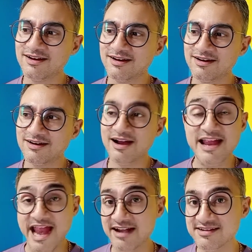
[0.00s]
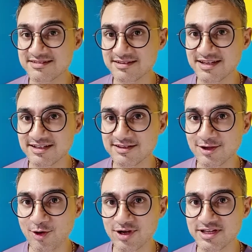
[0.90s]
uh, I had disconnected the
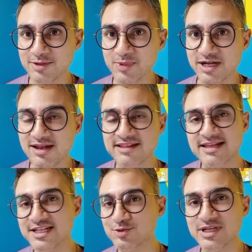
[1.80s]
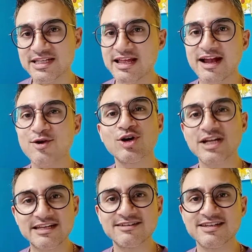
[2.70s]
call in the middle and that's why they had not
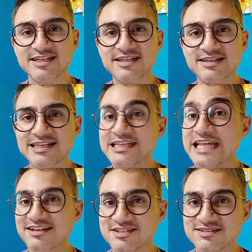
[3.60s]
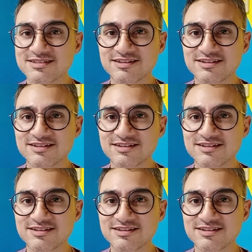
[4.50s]
taken any, any action.